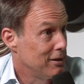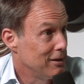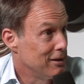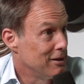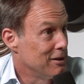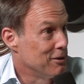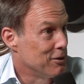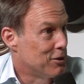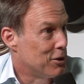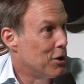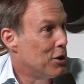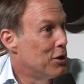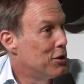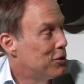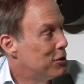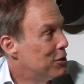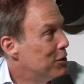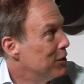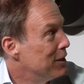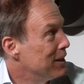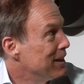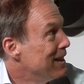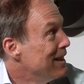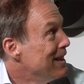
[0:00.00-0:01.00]
so it's
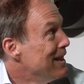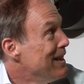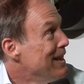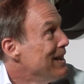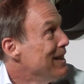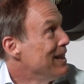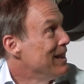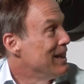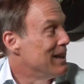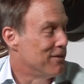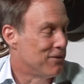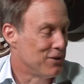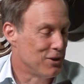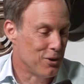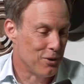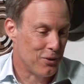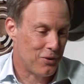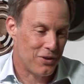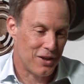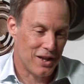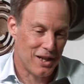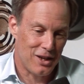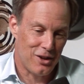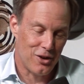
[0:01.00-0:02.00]
like if you
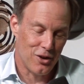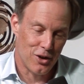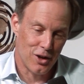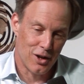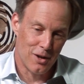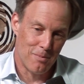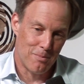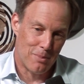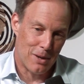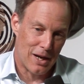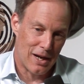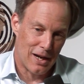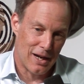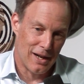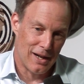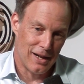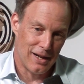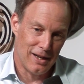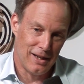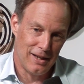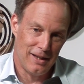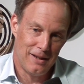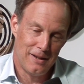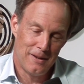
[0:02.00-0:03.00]
think you're going to
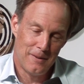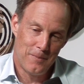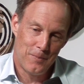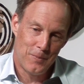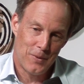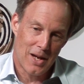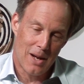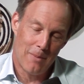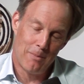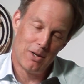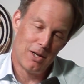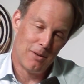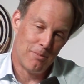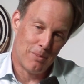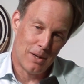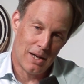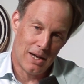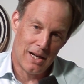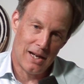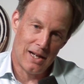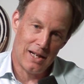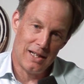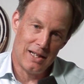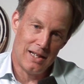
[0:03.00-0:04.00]
buy I'm going to
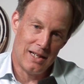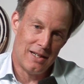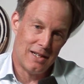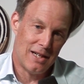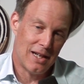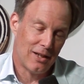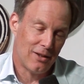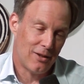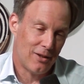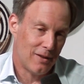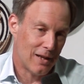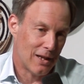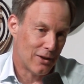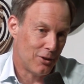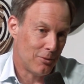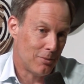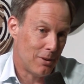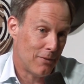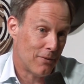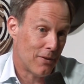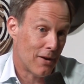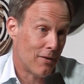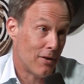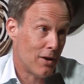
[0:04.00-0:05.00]
buy an index of the
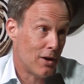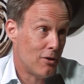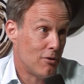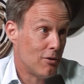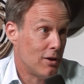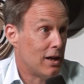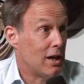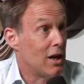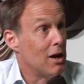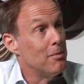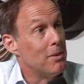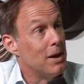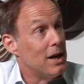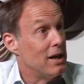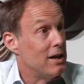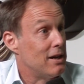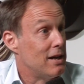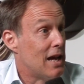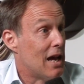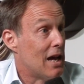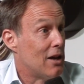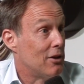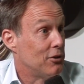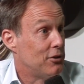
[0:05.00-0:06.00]
S&P 500 and I'll buy a
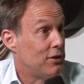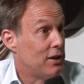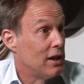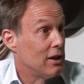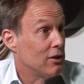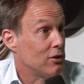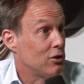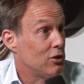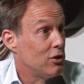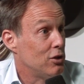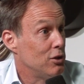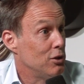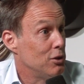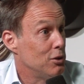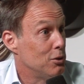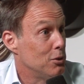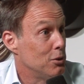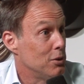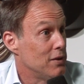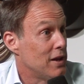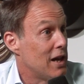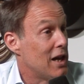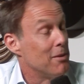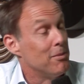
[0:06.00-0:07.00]
Nasdaq too
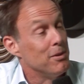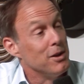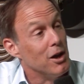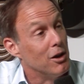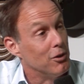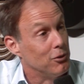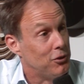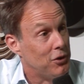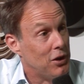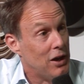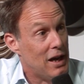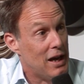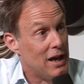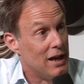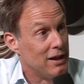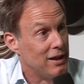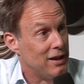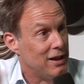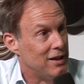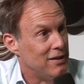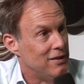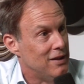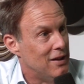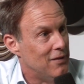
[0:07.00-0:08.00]
and that'll be all
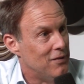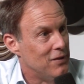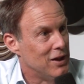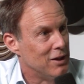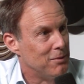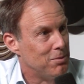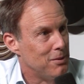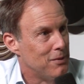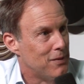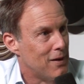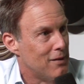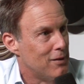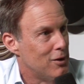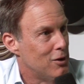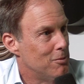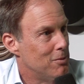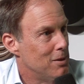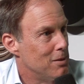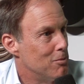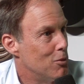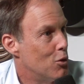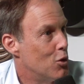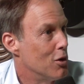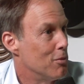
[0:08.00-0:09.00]
tech and then the S&P 500 will
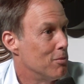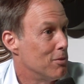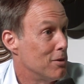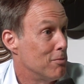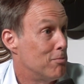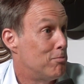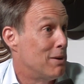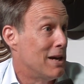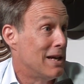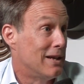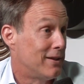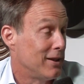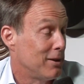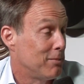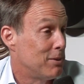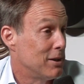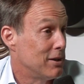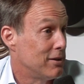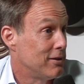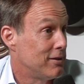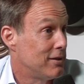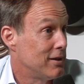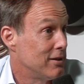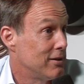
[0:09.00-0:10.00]
be more but basic
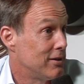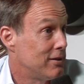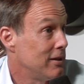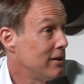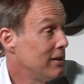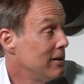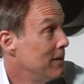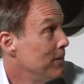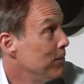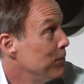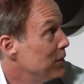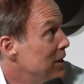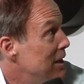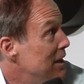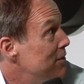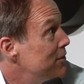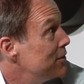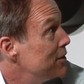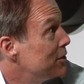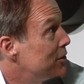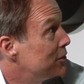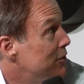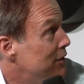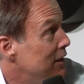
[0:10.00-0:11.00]
businesses it's
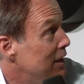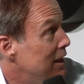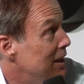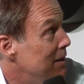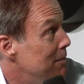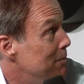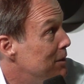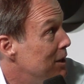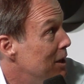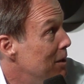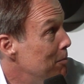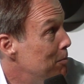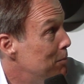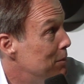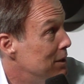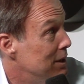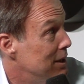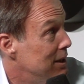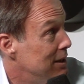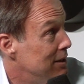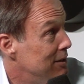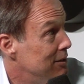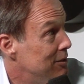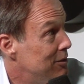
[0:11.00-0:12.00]
the same
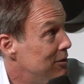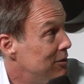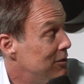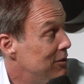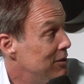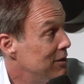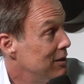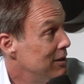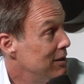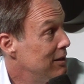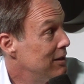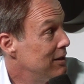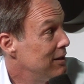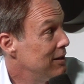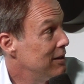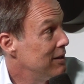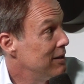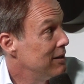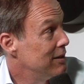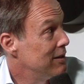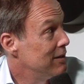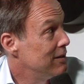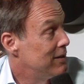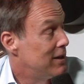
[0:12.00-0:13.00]
companies
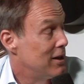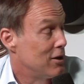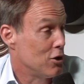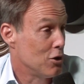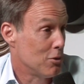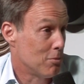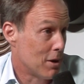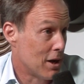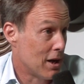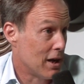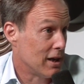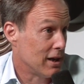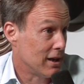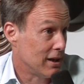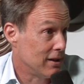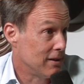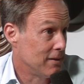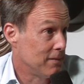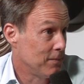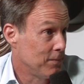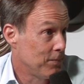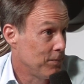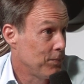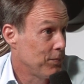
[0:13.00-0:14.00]
that you're buying.